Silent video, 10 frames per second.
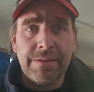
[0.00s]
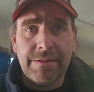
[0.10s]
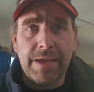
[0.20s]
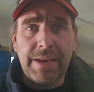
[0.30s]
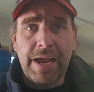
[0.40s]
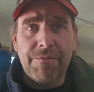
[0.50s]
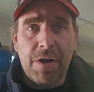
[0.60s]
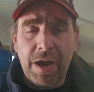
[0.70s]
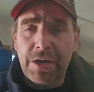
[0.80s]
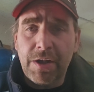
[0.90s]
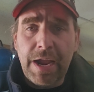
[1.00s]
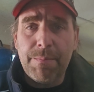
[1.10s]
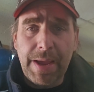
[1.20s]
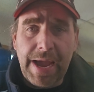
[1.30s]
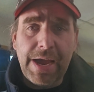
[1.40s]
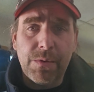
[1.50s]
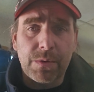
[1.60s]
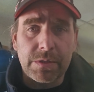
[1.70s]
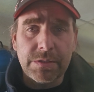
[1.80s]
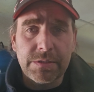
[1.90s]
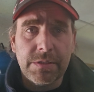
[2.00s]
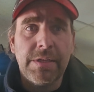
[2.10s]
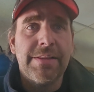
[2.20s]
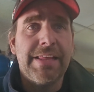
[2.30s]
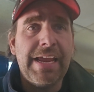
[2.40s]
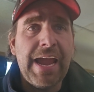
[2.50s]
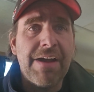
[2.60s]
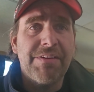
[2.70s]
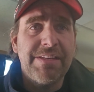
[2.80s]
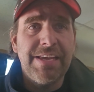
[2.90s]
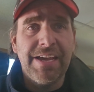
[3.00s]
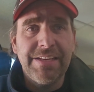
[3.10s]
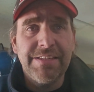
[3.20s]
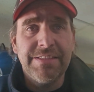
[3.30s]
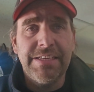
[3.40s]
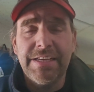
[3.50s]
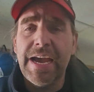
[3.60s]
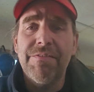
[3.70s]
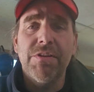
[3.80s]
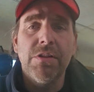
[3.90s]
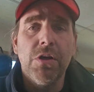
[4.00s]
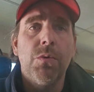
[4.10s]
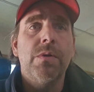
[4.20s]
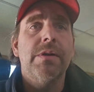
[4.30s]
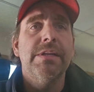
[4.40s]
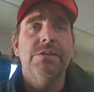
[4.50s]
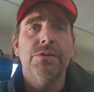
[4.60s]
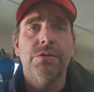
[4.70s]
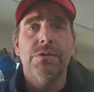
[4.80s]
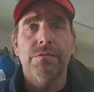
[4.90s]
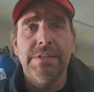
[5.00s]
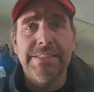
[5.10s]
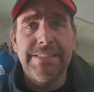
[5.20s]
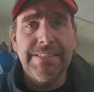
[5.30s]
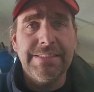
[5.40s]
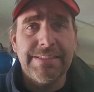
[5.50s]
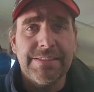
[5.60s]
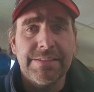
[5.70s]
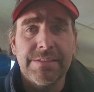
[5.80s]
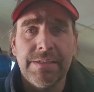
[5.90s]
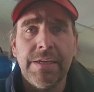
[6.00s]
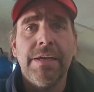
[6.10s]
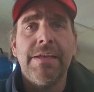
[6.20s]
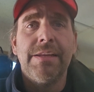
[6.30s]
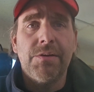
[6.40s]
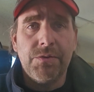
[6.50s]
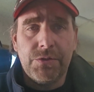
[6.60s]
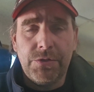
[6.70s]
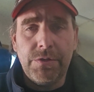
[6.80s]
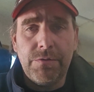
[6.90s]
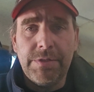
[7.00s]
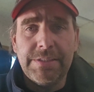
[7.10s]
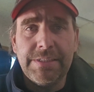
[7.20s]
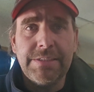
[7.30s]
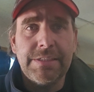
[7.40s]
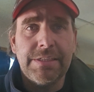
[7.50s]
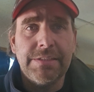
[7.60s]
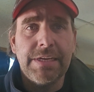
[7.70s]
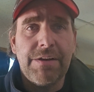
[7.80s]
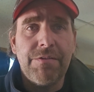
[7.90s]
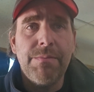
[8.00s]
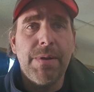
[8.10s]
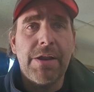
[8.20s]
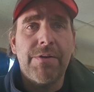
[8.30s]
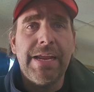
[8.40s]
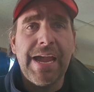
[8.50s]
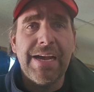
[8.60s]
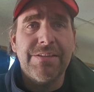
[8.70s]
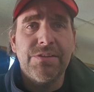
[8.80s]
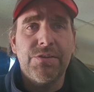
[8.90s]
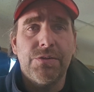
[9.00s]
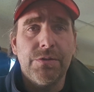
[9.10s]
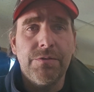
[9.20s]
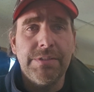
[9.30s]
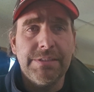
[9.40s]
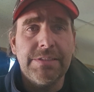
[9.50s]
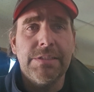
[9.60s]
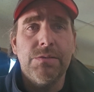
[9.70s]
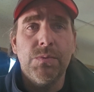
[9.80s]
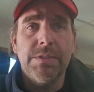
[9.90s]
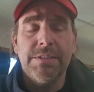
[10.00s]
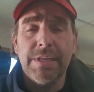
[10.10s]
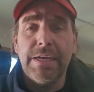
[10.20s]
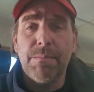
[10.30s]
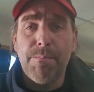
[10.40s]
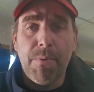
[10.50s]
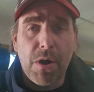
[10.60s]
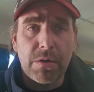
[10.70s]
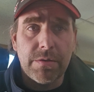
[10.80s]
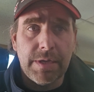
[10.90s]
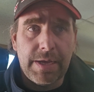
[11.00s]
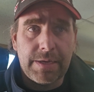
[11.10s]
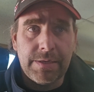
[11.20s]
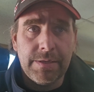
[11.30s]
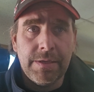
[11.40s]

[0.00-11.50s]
that have higher amp hours, they have a tendency to have a lower internal resistance. Now, internal resistance, every battery has internal resistance, which is like a bottleneck